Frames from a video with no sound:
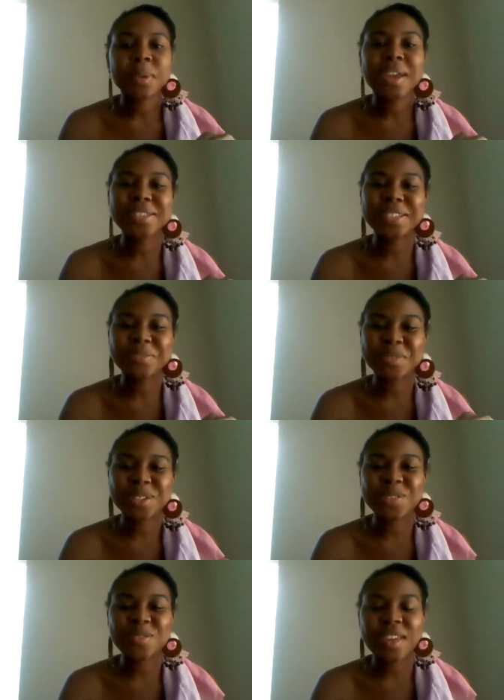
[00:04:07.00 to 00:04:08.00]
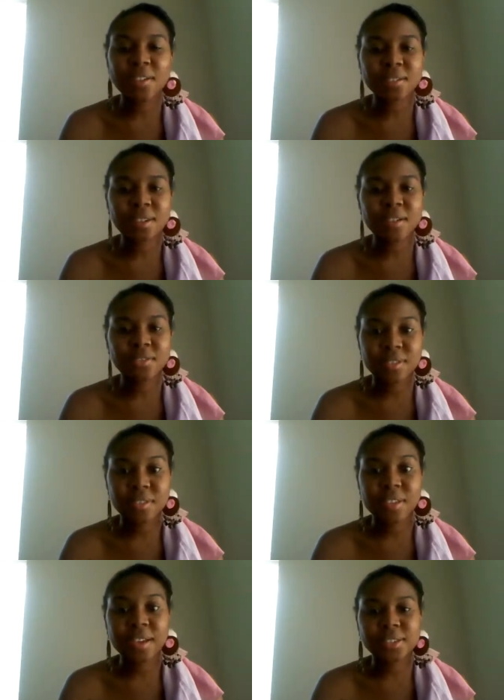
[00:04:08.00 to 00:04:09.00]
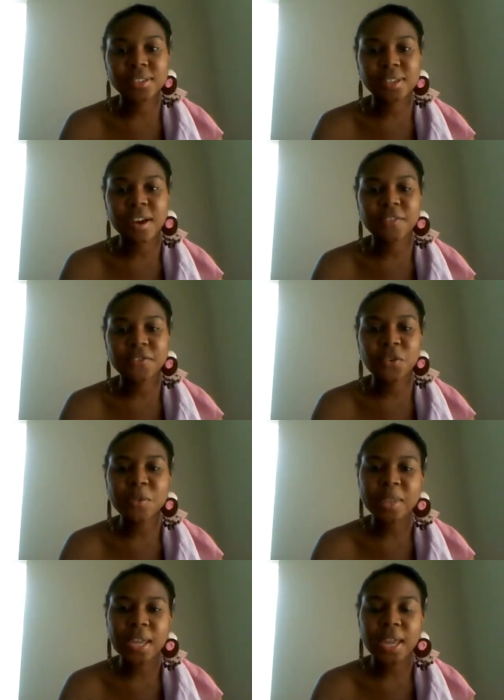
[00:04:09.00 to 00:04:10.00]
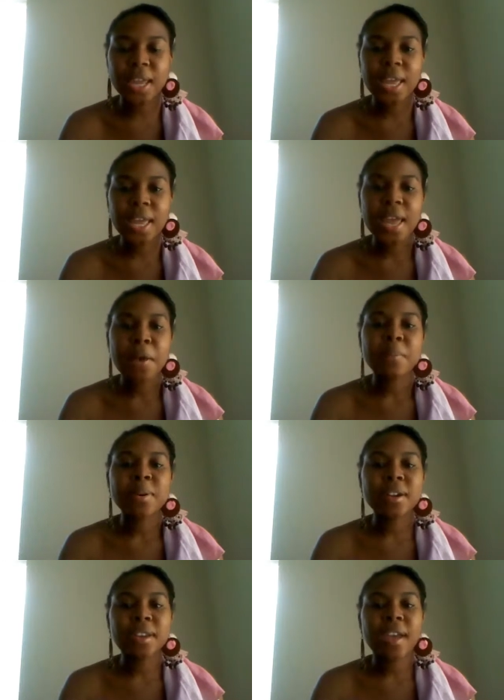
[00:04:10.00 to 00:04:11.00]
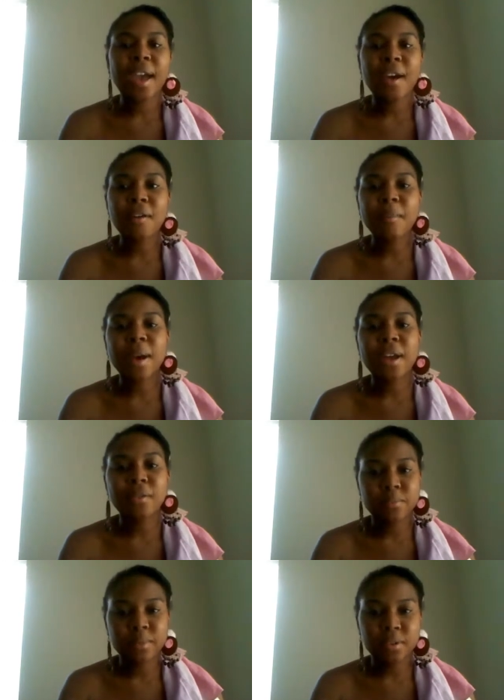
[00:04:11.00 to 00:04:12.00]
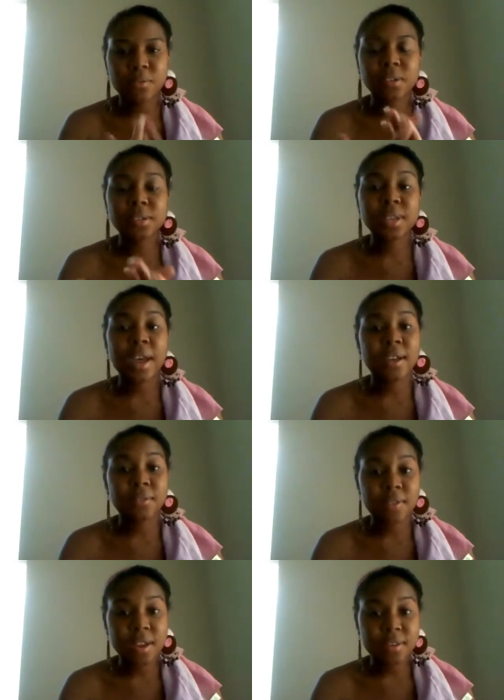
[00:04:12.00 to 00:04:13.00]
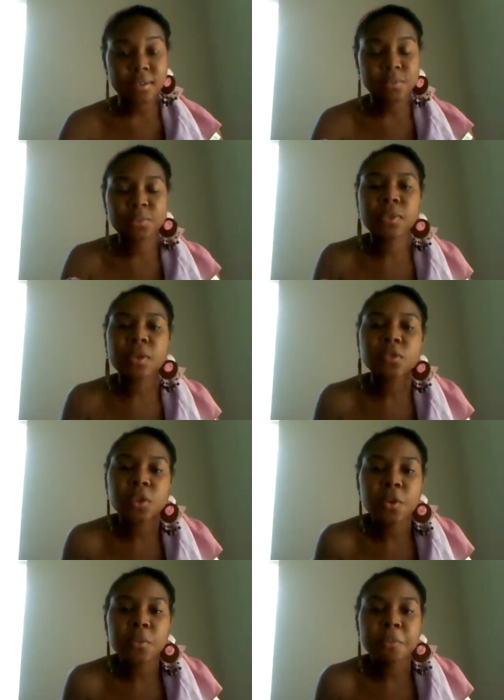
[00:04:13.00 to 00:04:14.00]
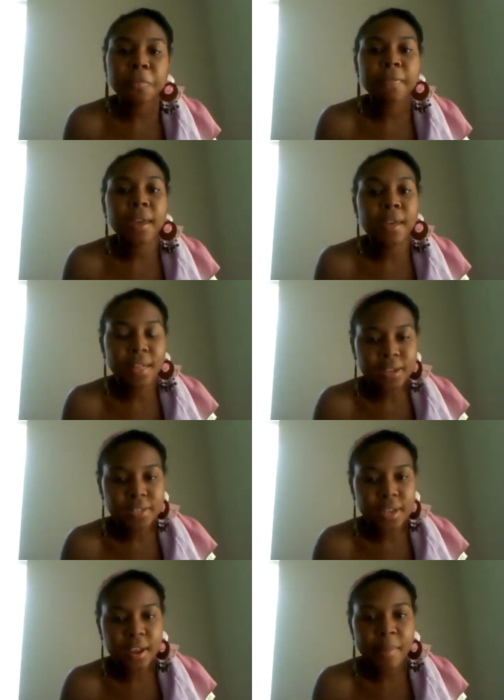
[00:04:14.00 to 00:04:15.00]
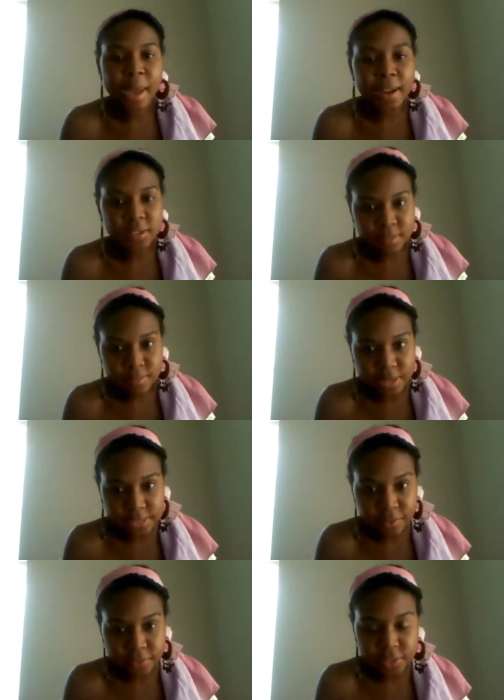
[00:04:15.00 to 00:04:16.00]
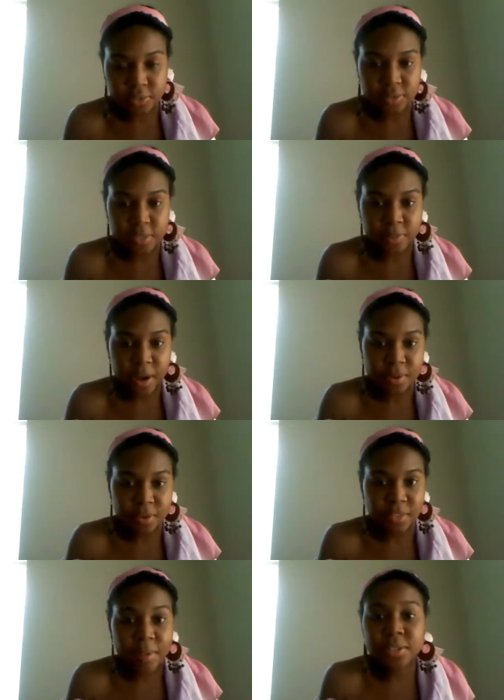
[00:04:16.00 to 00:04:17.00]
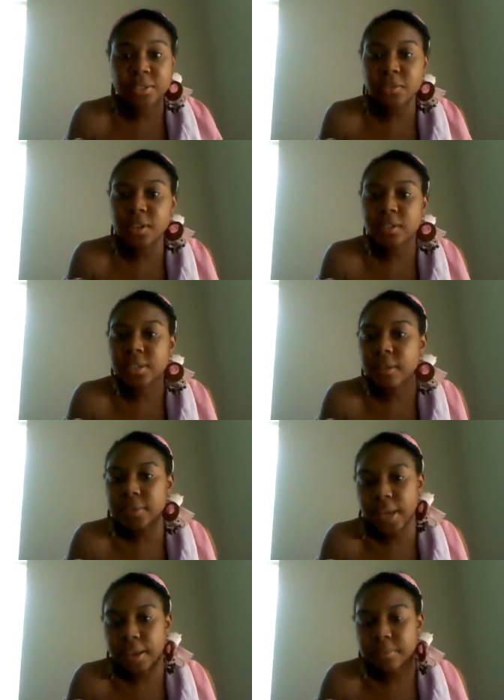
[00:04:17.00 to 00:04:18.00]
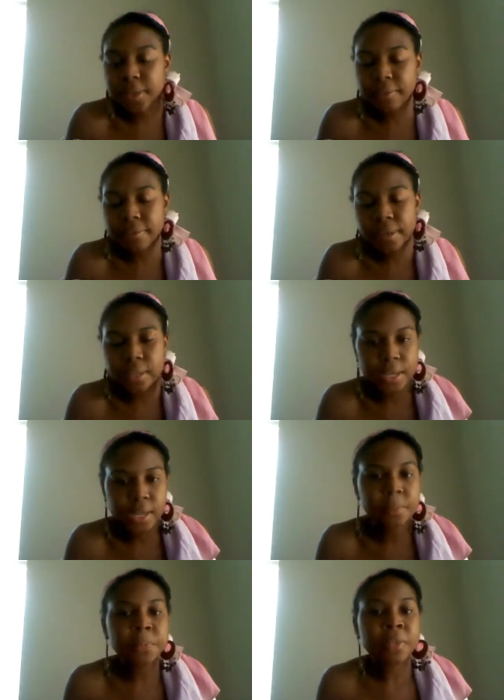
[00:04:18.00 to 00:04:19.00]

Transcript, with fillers: pay someone $2,000 so that they could start for me putting out my own book, words that I'd written. So, like I said, I packaged them myself. And so it inspired me to do that. I'm a do it yourself type, definitely.